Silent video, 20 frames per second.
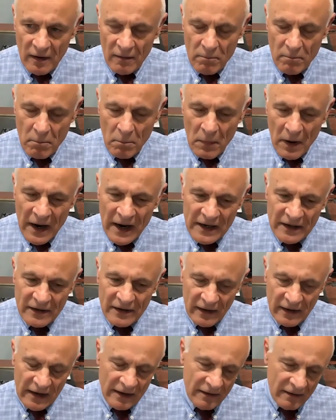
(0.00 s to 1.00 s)

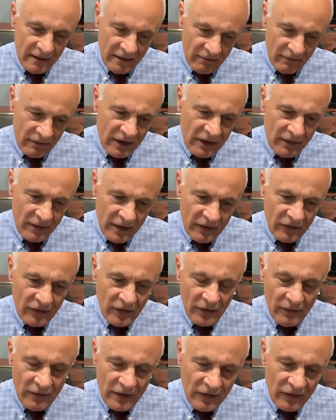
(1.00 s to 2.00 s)
might, and these
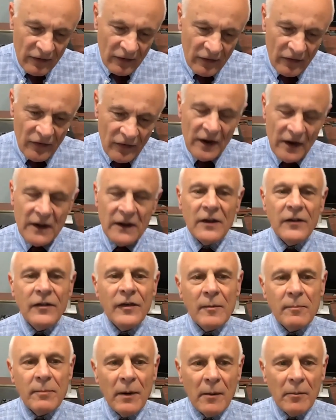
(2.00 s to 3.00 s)
are recent
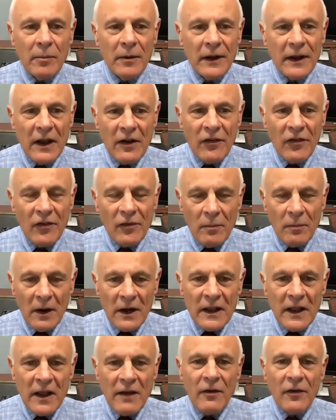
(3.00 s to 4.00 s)
scientific publications,
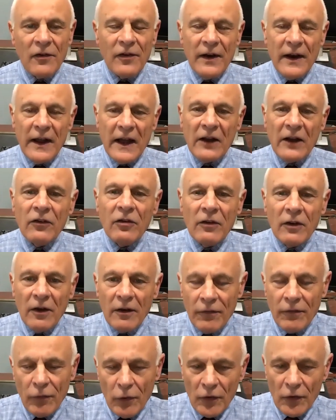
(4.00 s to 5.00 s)
might give us actually a
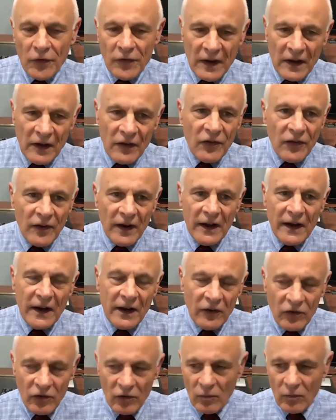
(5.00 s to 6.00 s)
first insight
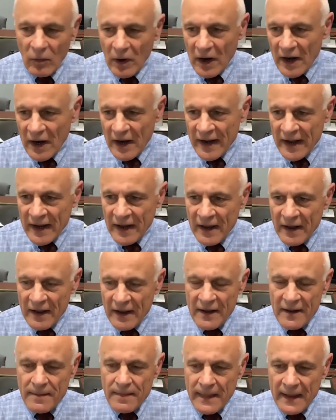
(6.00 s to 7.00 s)
into why
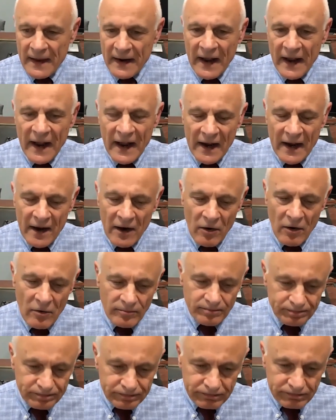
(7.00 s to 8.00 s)
and
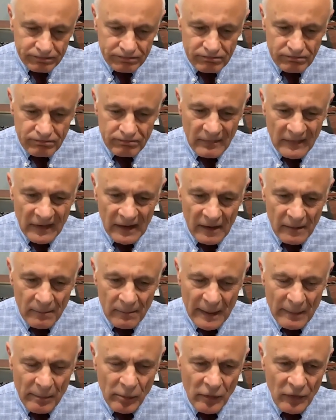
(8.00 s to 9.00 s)
how
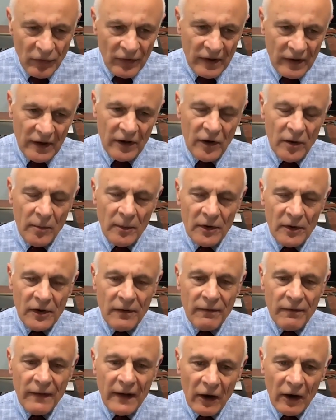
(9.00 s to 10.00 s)
people with scleroderma
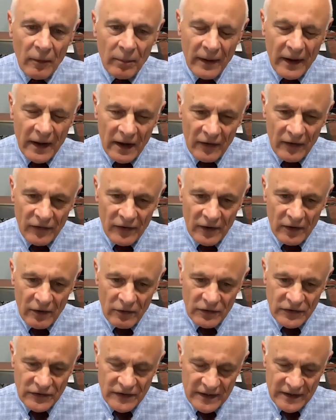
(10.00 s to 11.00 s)
develop
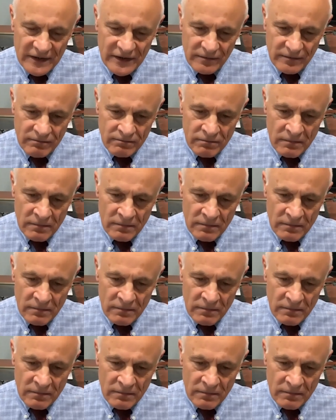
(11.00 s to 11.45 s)
calcinosis.